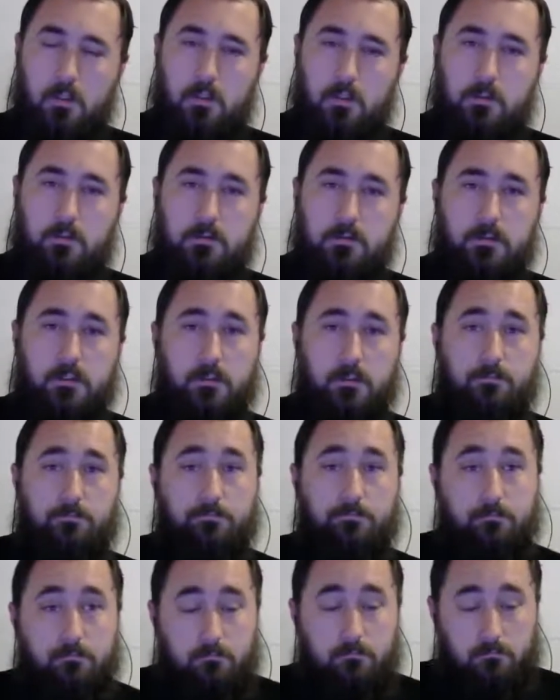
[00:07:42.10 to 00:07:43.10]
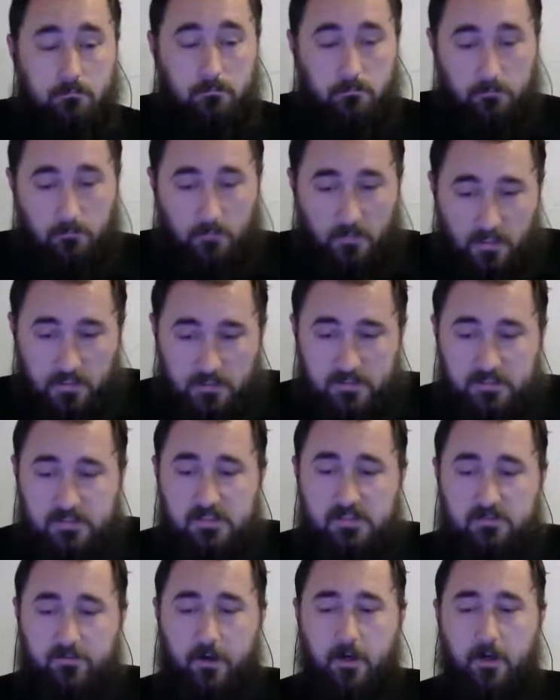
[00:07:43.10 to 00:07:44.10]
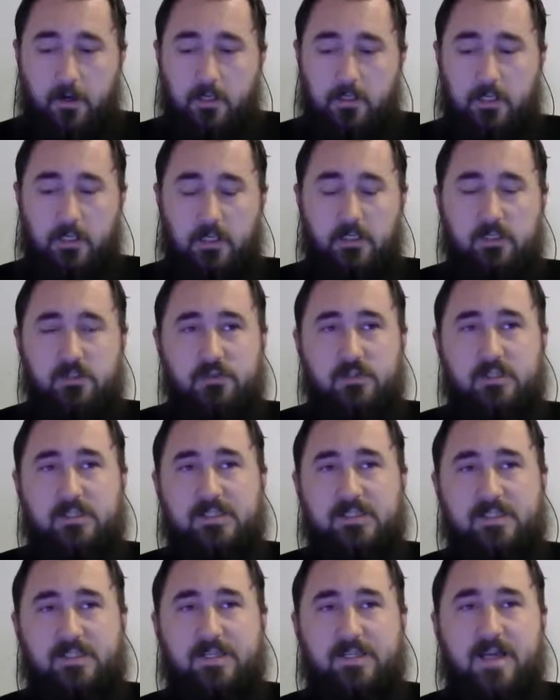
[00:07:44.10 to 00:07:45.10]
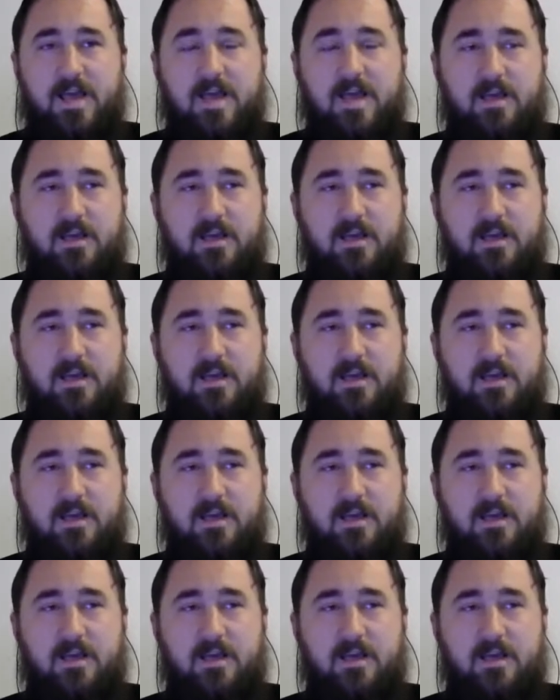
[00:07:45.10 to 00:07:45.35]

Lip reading: So this is a very dangerous thing.